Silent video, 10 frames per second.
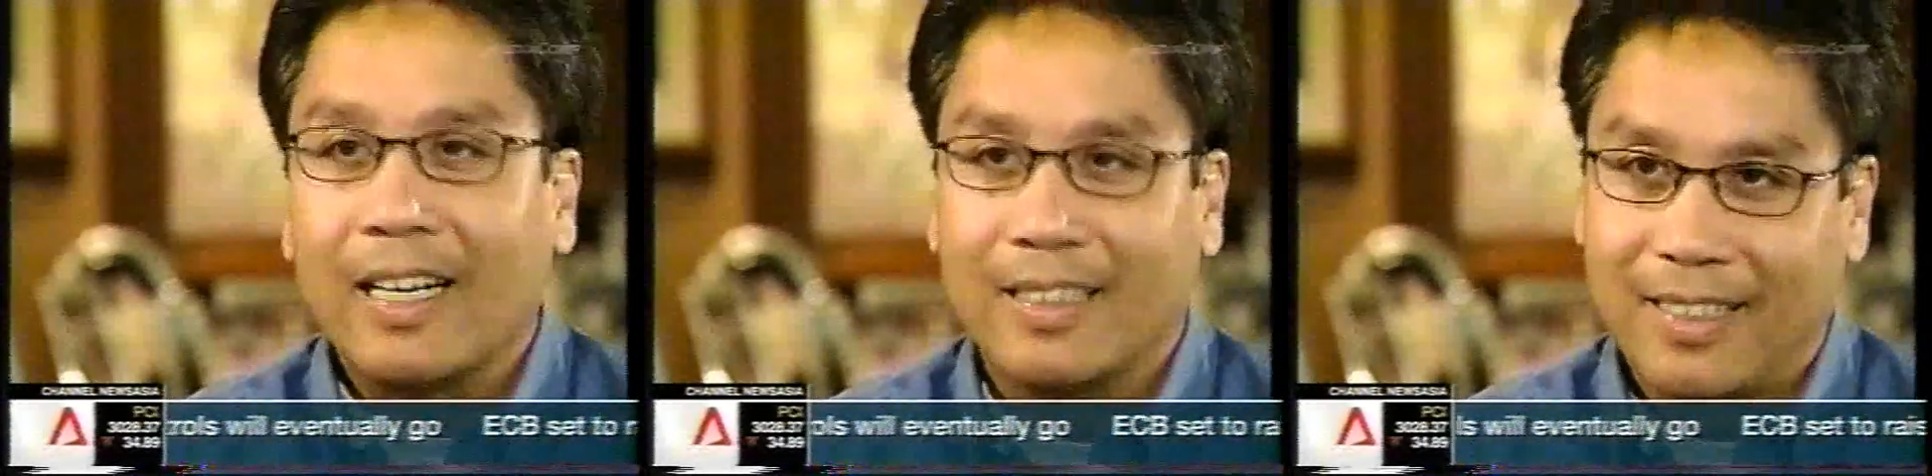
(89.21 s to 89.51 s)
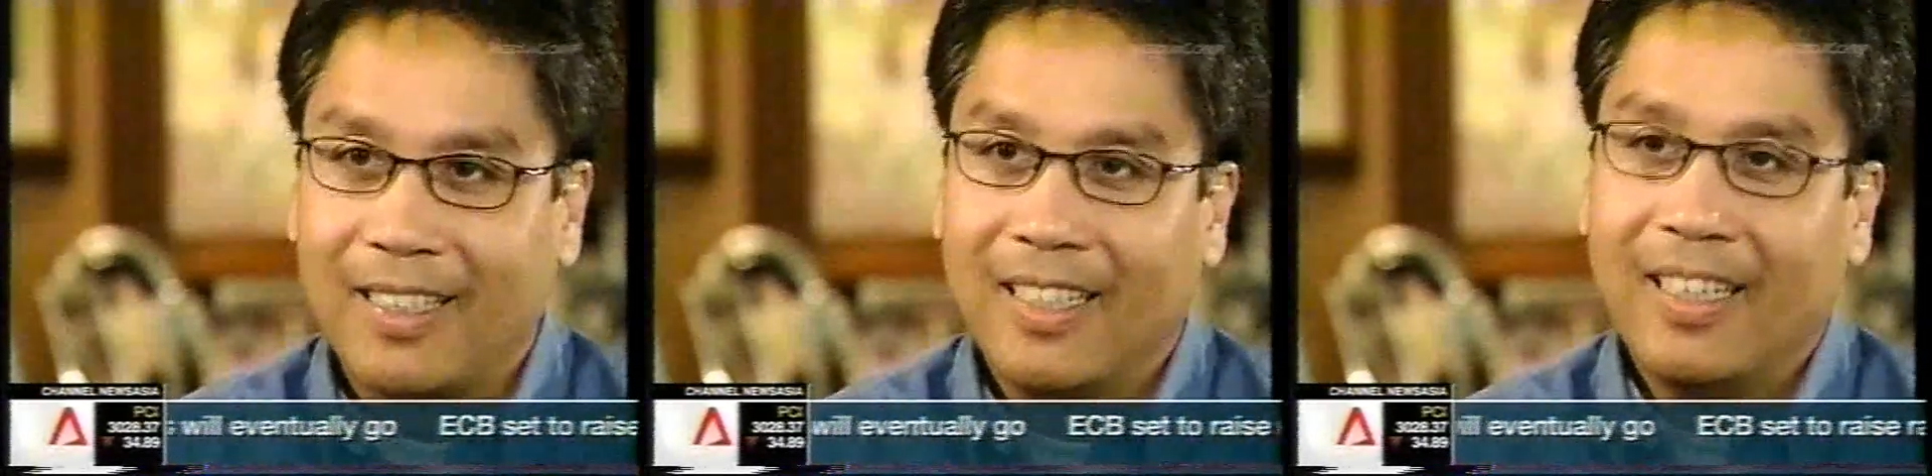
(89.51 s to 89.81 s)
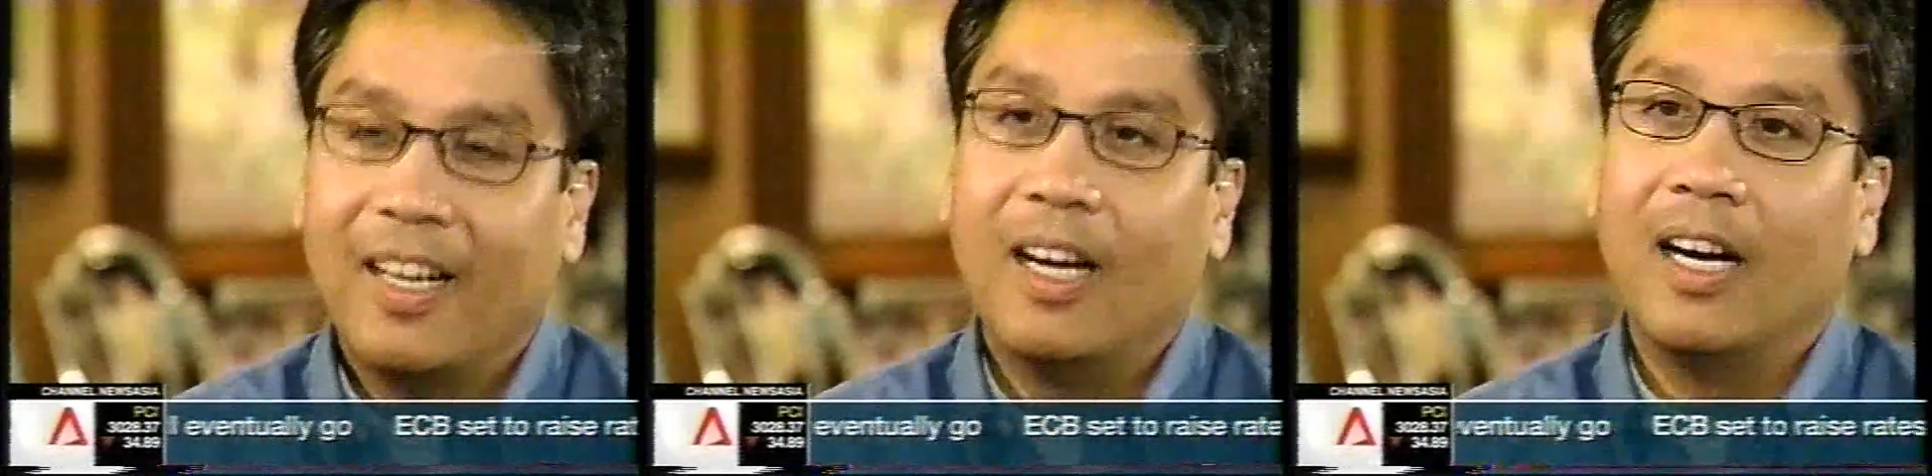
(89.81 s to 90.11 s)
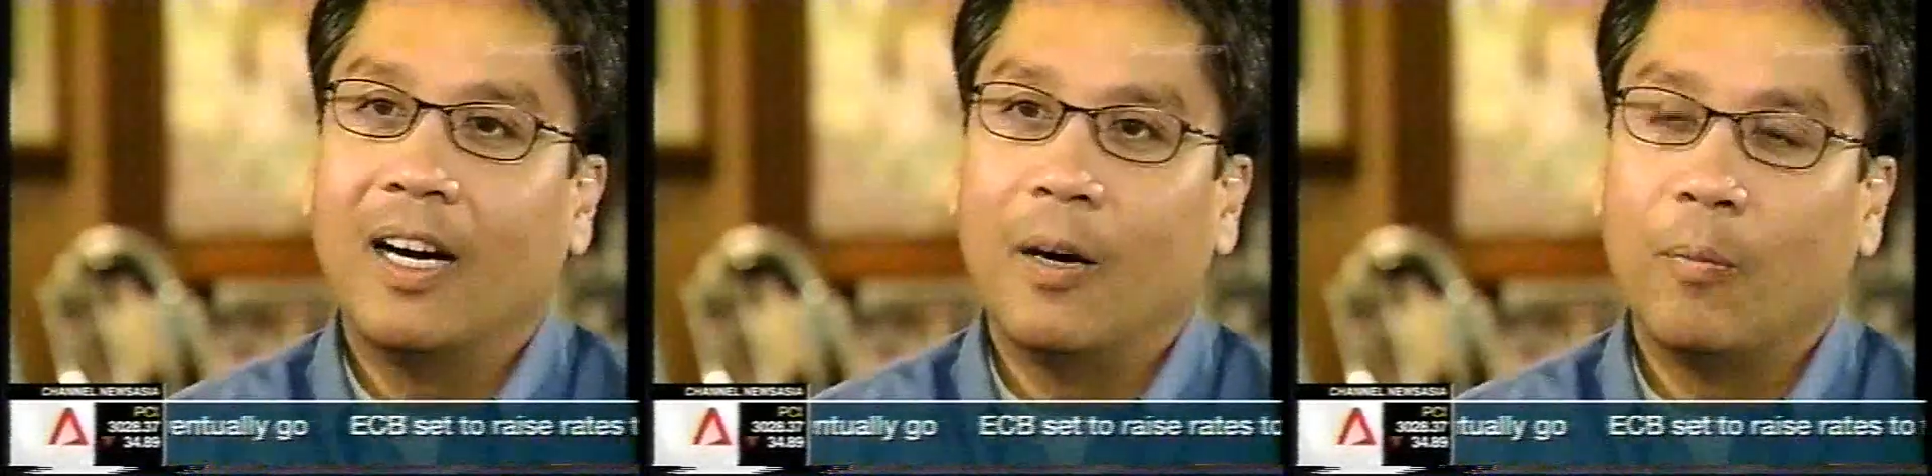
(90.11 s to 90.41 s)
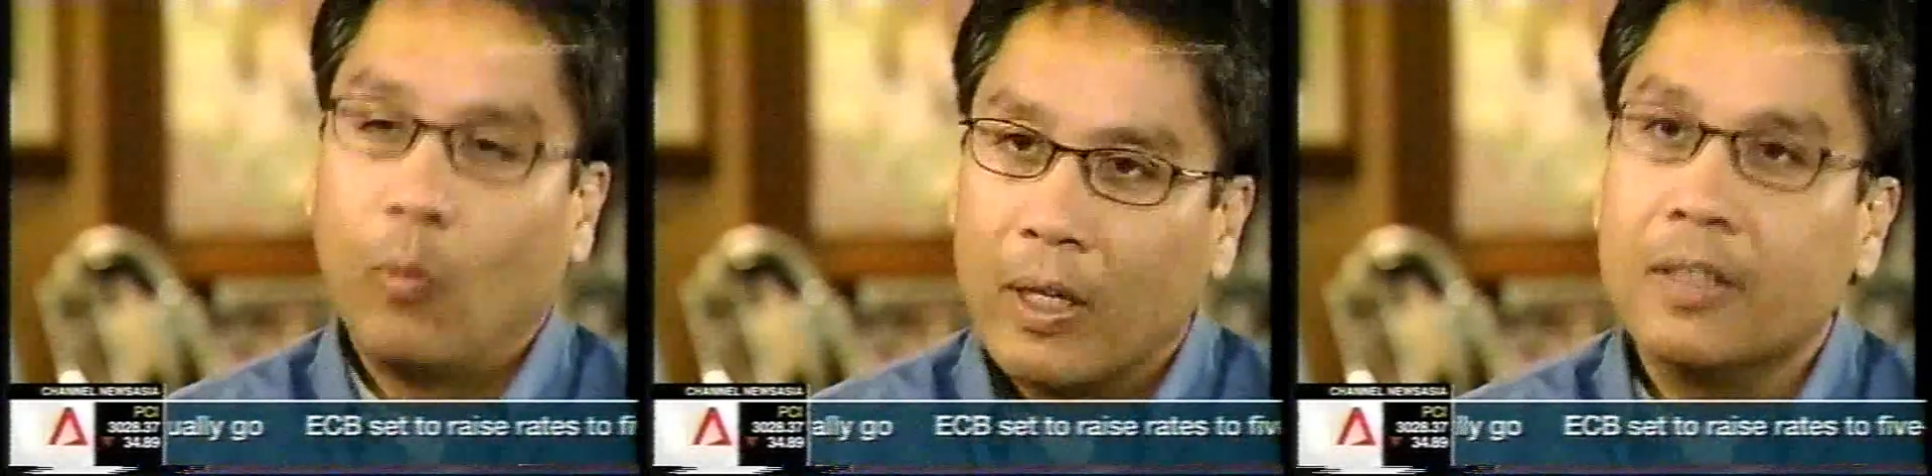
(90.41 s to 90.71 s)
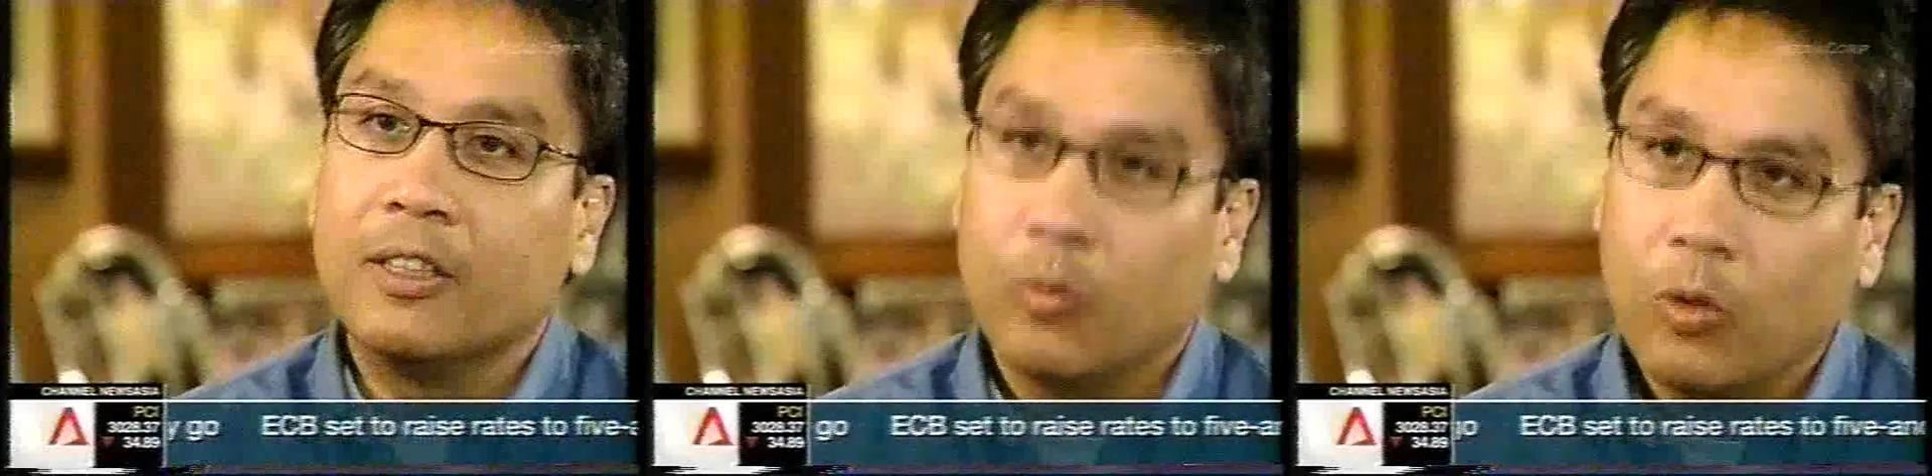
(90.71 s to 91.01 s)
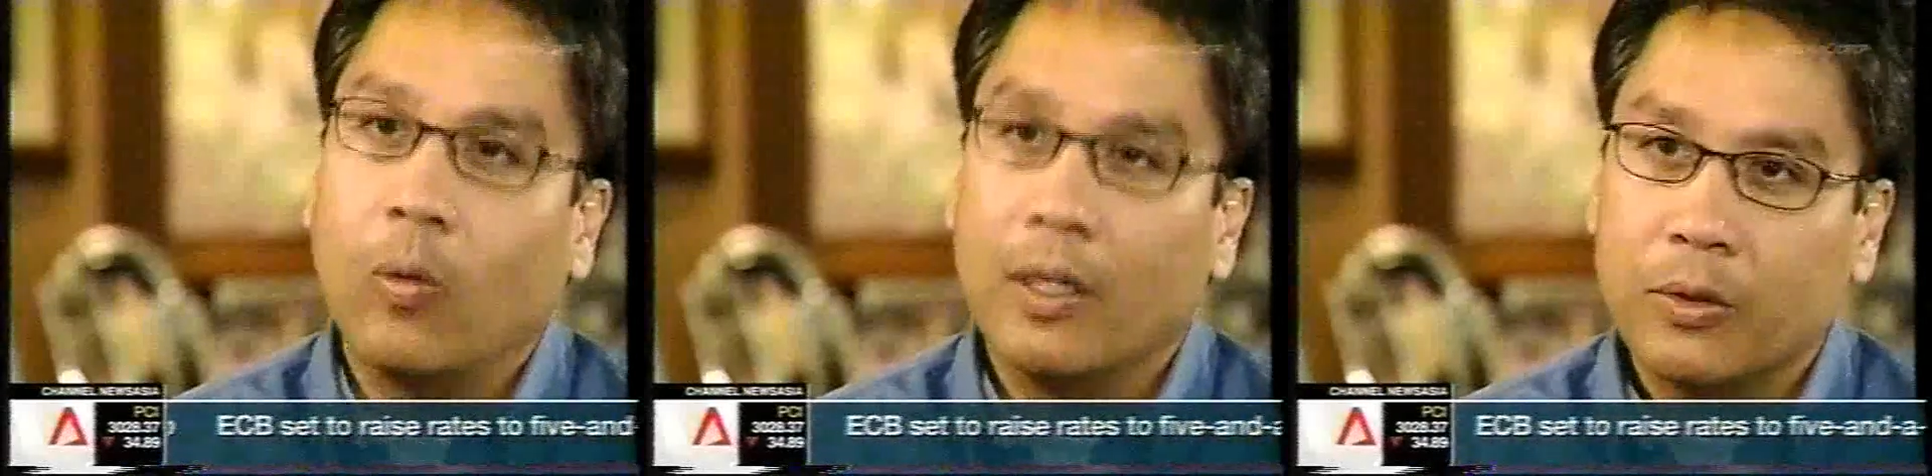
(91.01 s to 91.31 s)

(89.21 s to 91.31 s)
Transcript: syntax, what